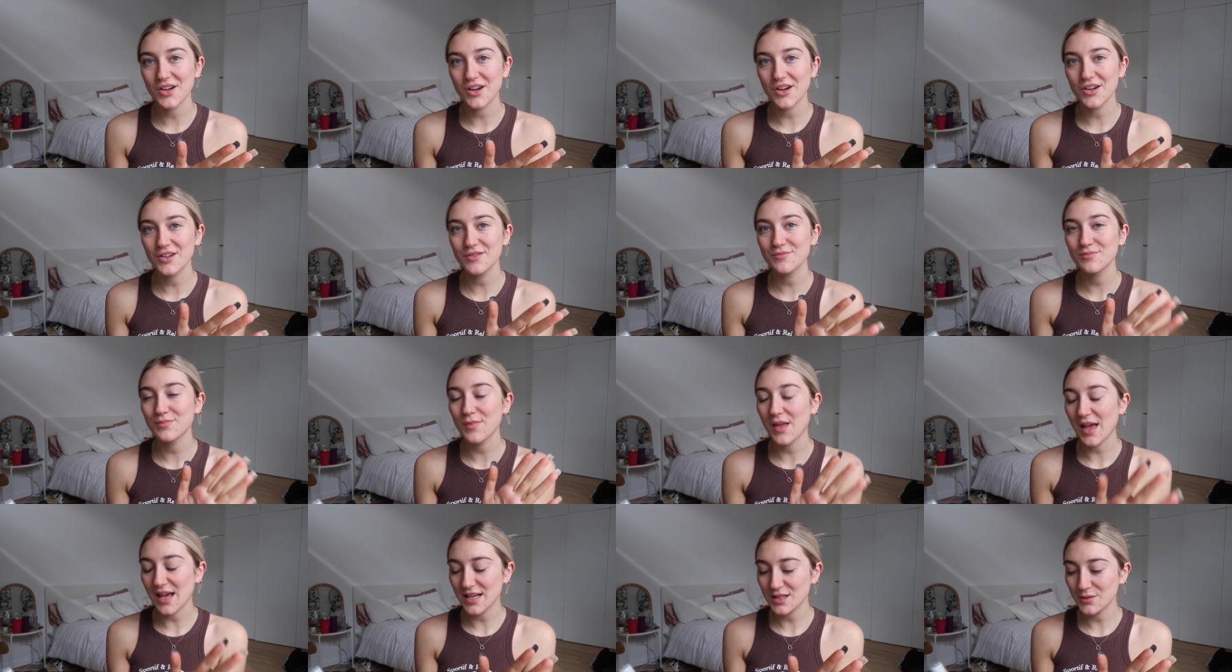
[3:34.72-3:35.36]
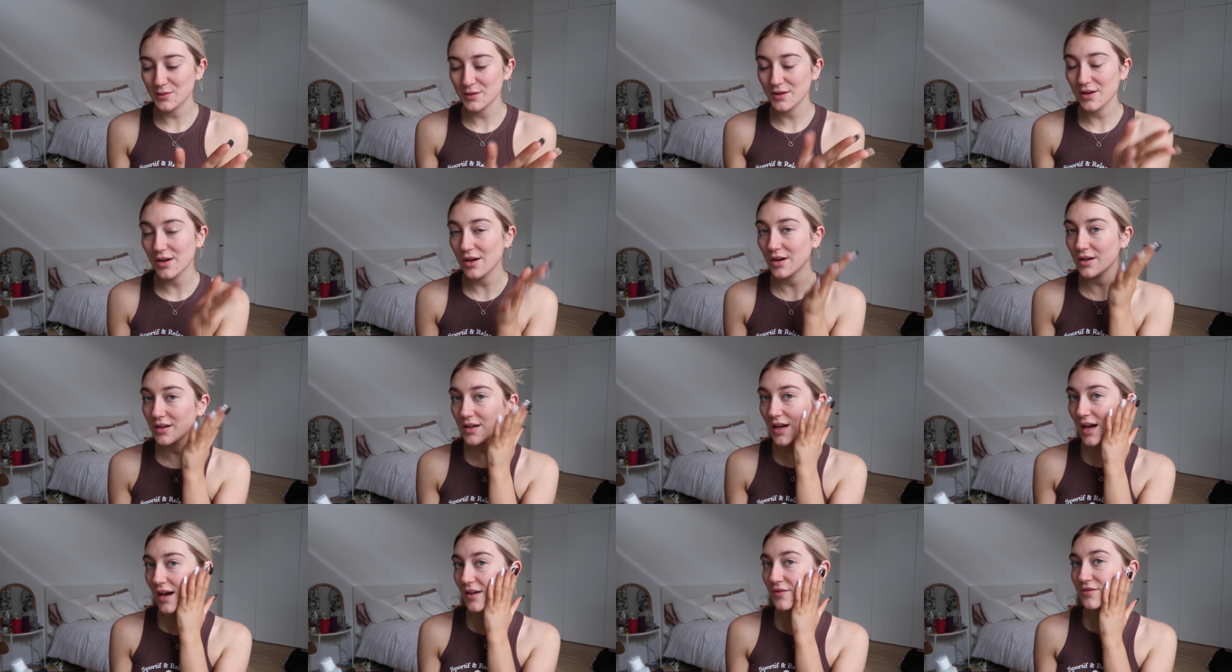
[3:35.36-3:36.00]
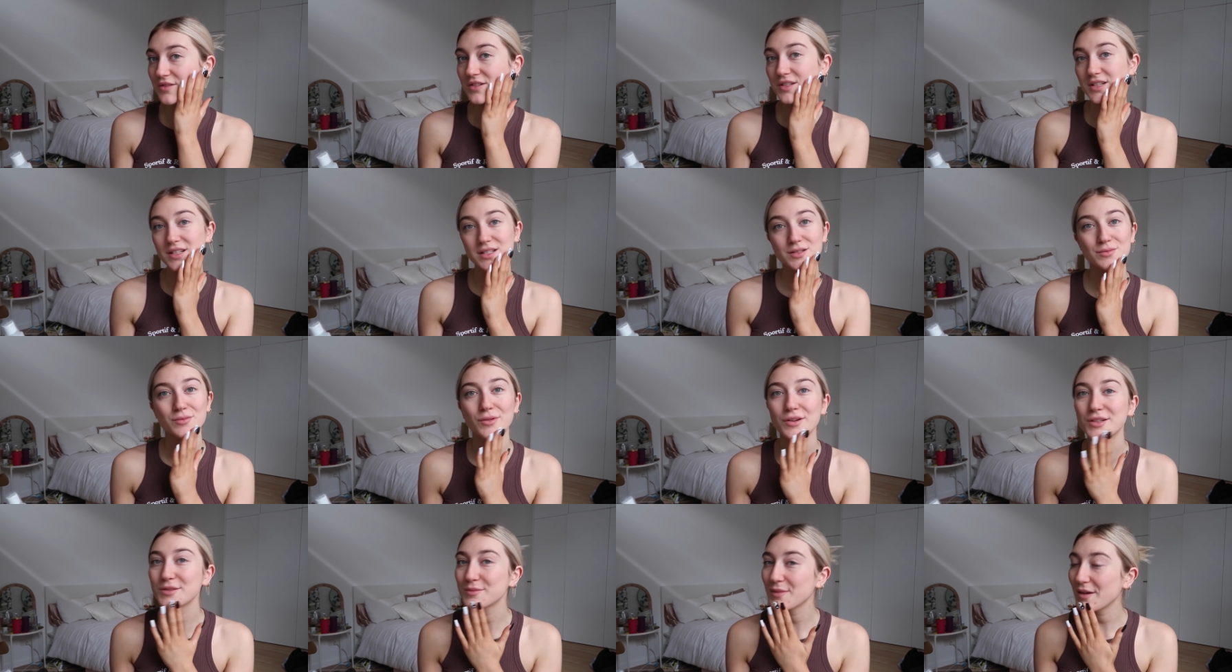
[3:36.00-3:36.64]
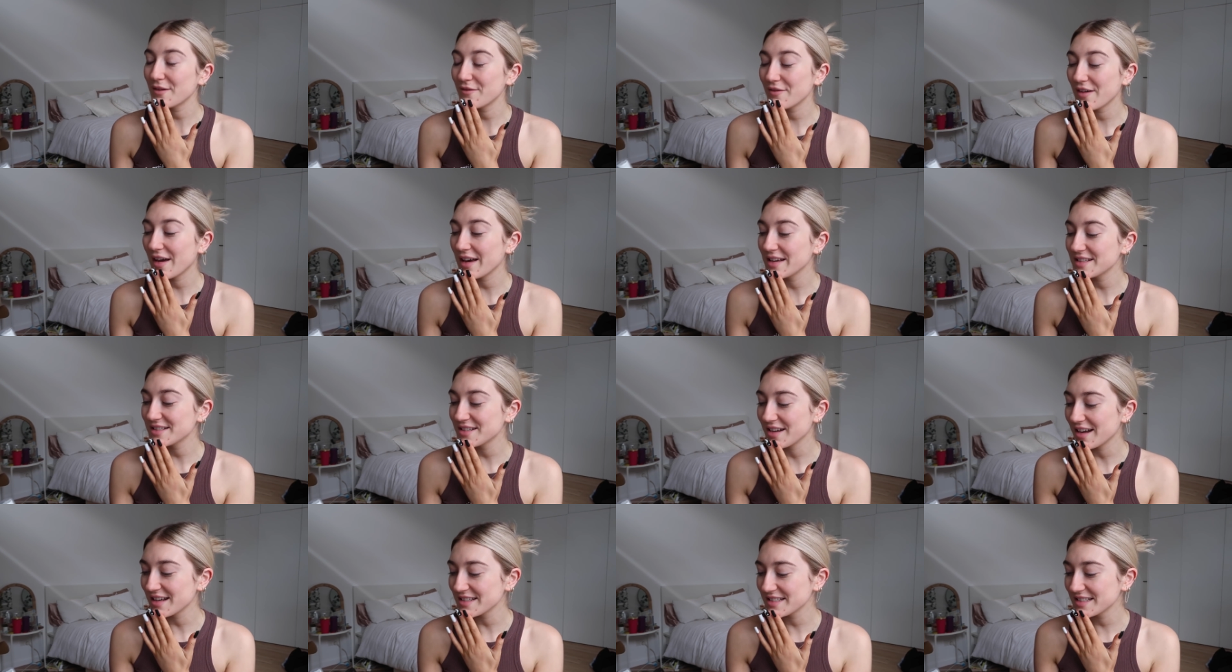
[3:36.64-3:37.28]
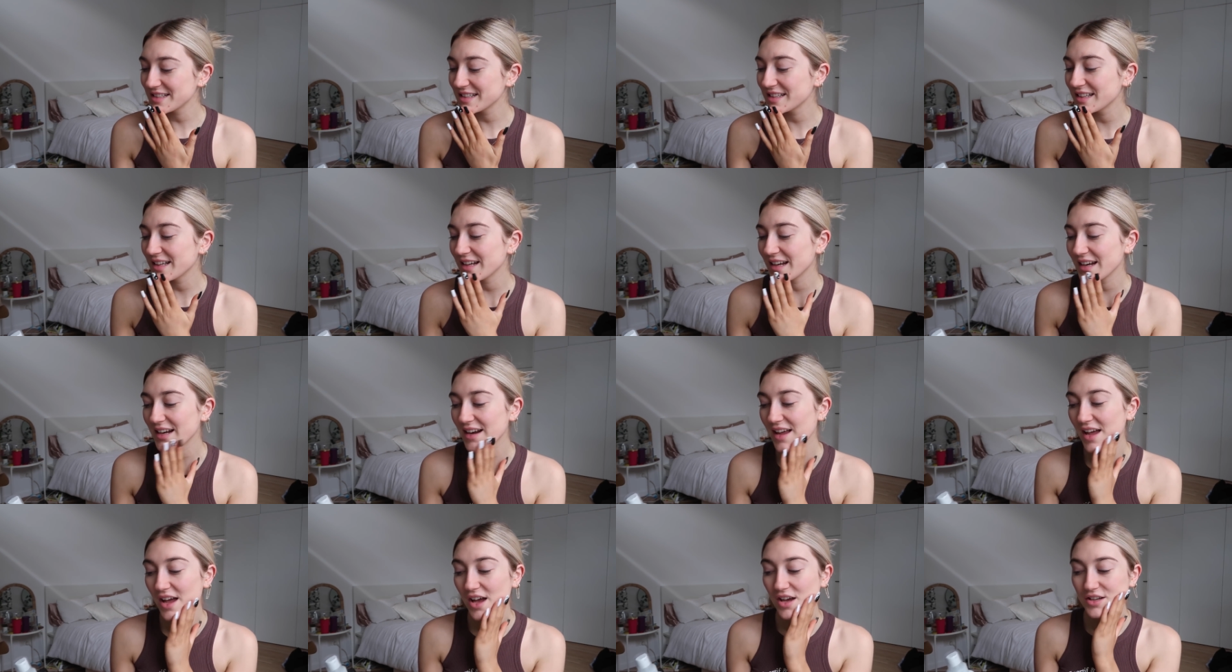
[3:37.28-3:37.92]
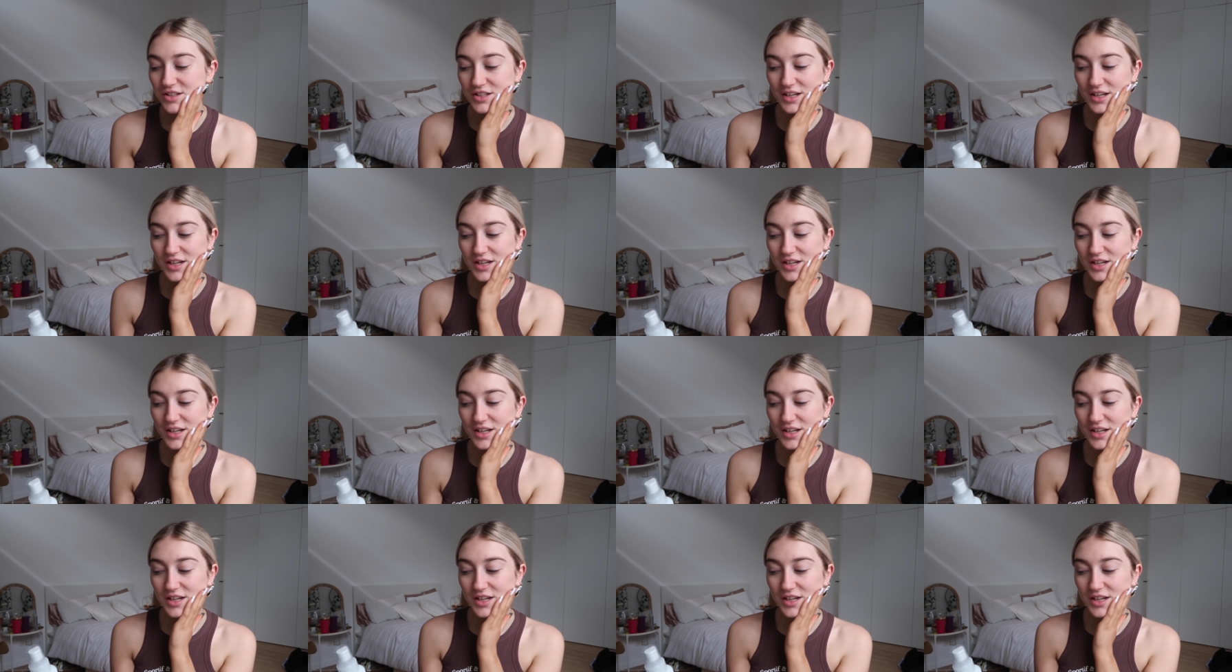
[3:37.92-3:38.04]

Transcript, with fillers: So, as we know, I've just washed my face nice and clean.